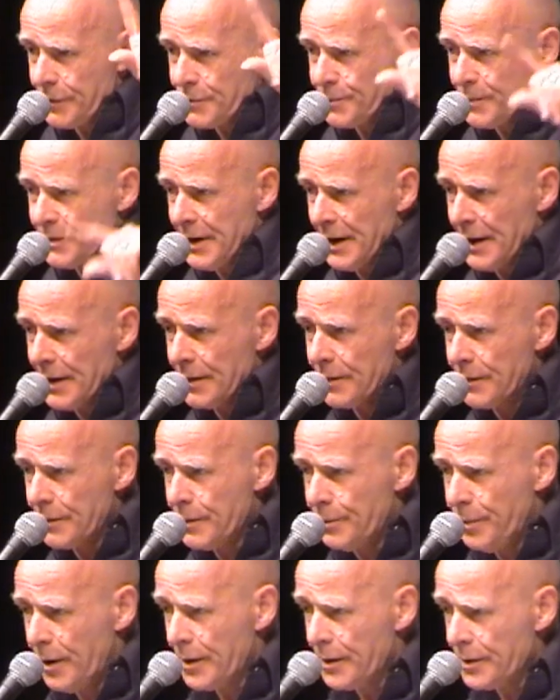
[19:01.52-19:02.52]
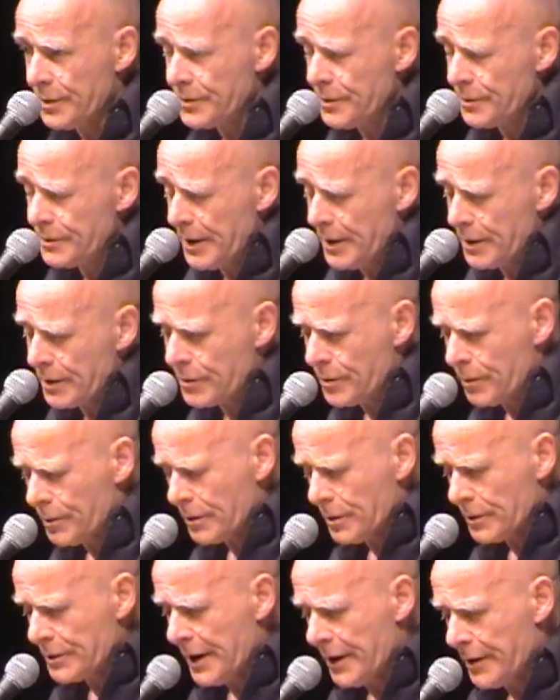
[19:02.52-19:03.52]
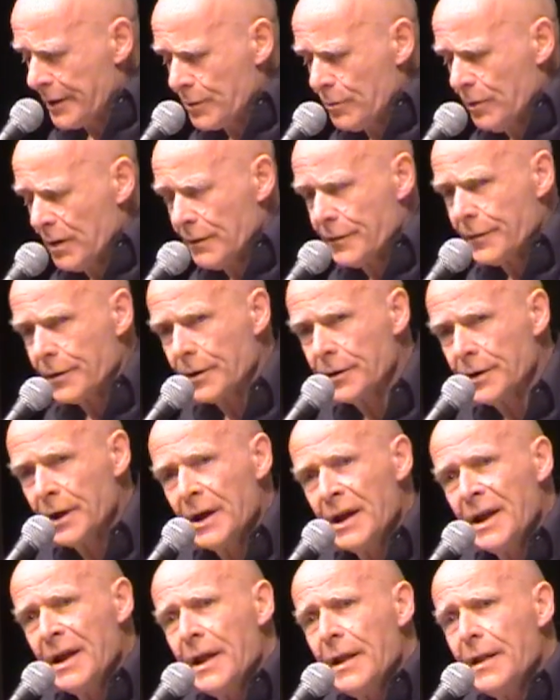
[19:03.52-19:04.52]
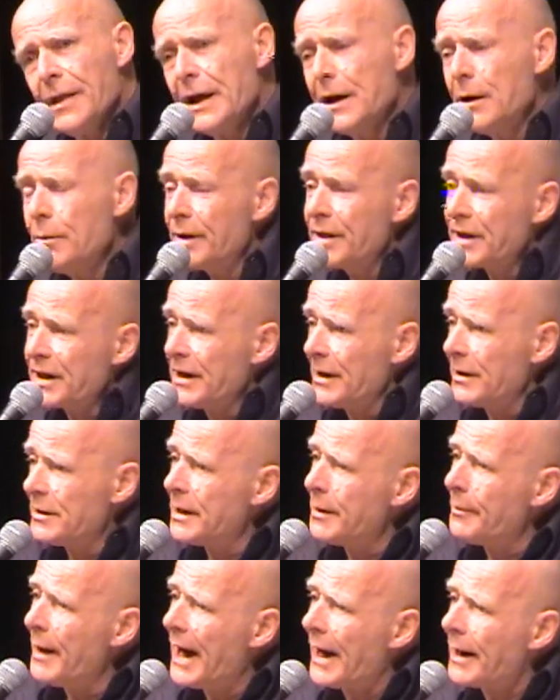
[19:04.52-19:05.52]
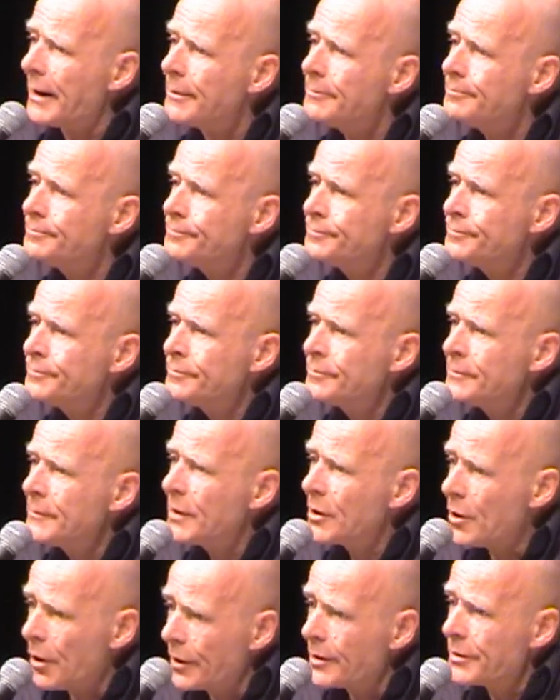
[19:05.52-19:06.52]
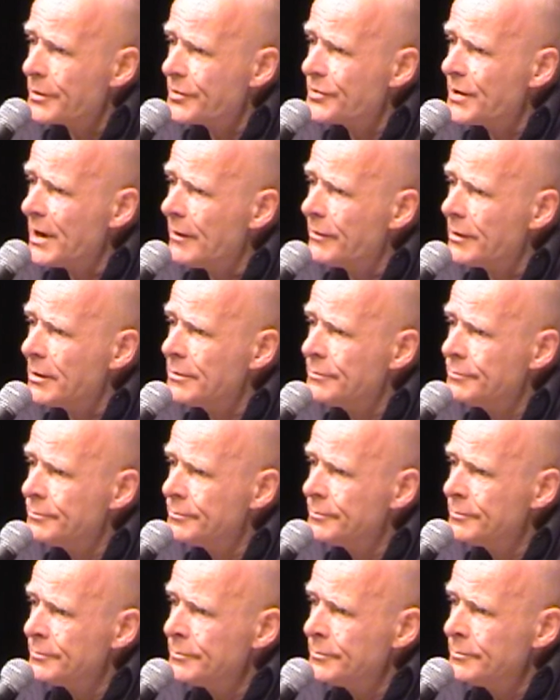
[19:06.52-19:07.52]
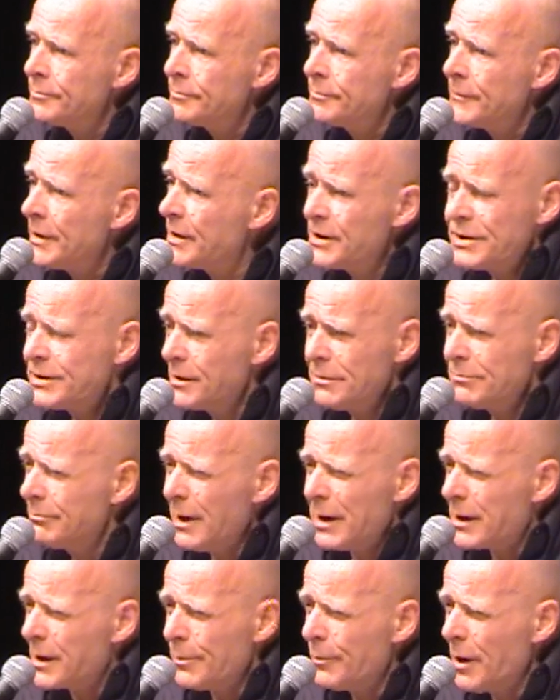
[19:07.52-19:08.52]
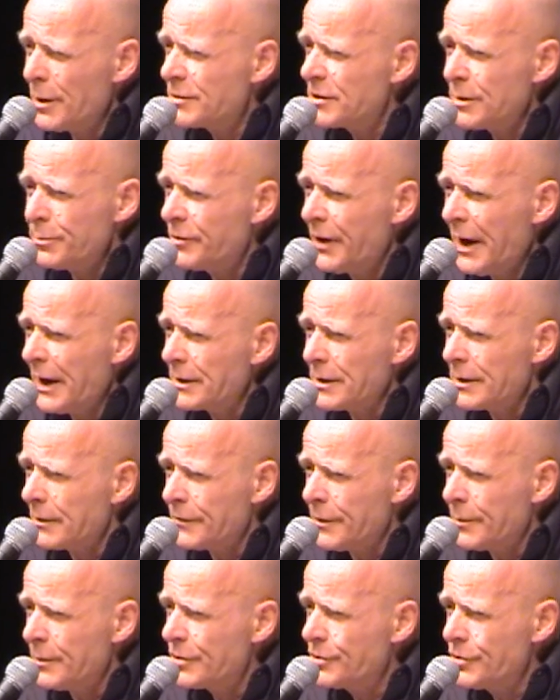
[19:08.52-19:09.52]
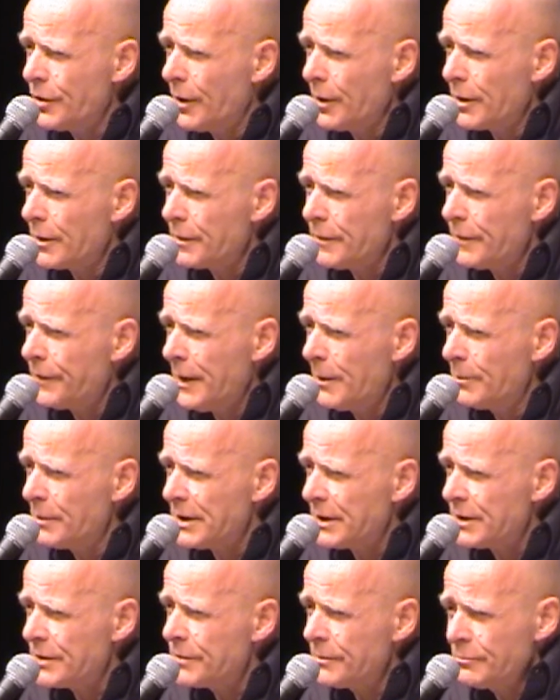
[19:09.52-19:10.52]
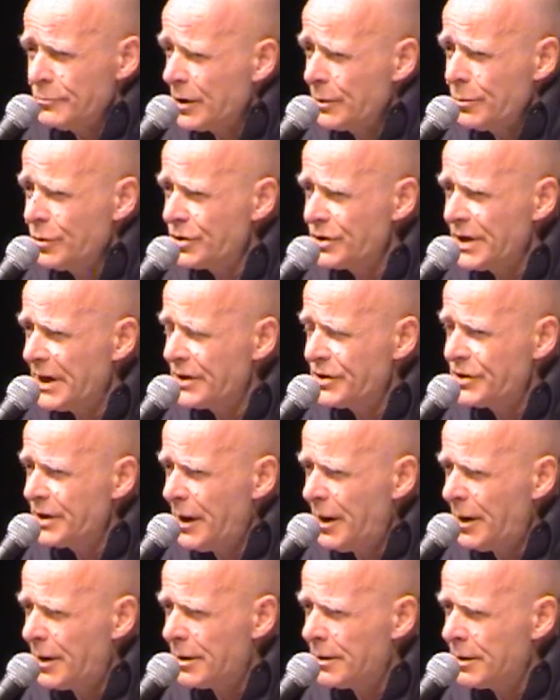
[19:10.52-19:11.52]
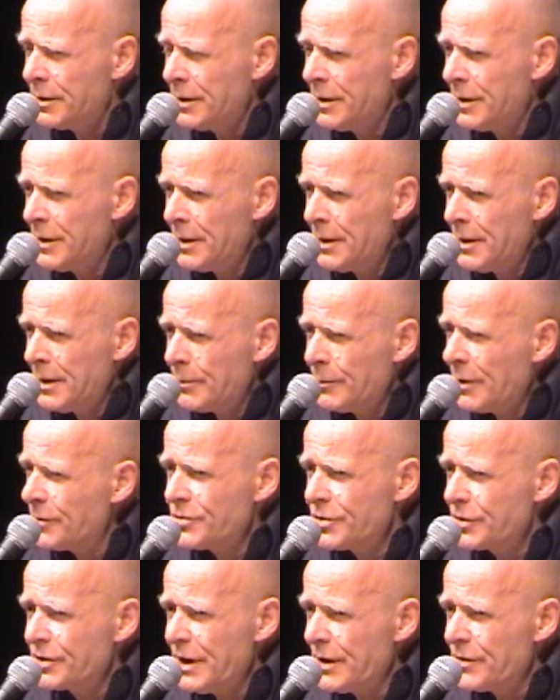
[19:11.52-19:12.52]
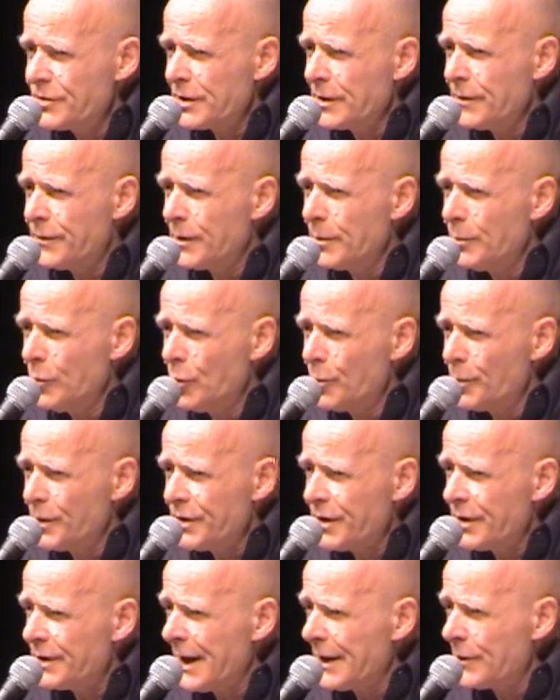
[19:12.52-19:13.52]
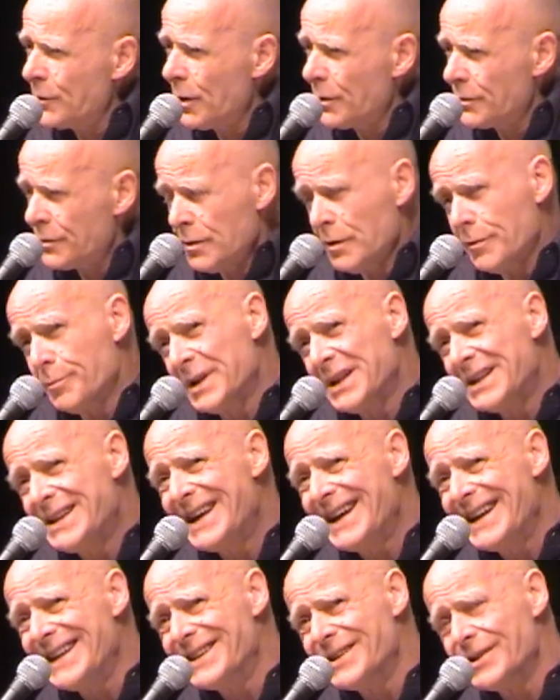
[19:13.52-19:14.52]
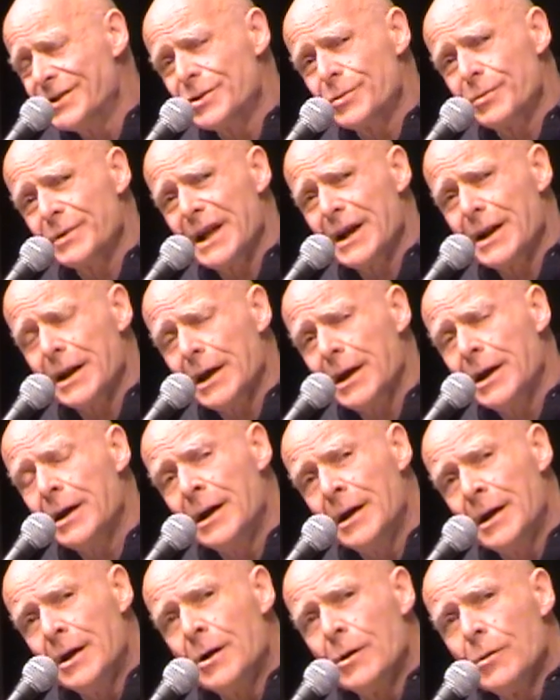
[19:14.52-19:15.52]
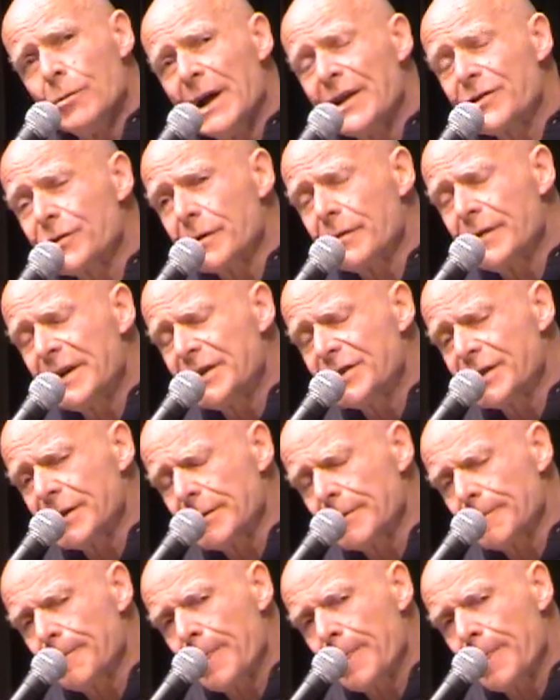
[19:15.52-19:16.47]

1st Battalion of the Paras, Lieutenant Colonel Derek Wilford, they were the guilty men, according to Saville. Now, this didn't matter. I'm not subtracting from the joy of the families in which I shared. I'm not suggesting for a moment that ought to have been tinged with any reservation.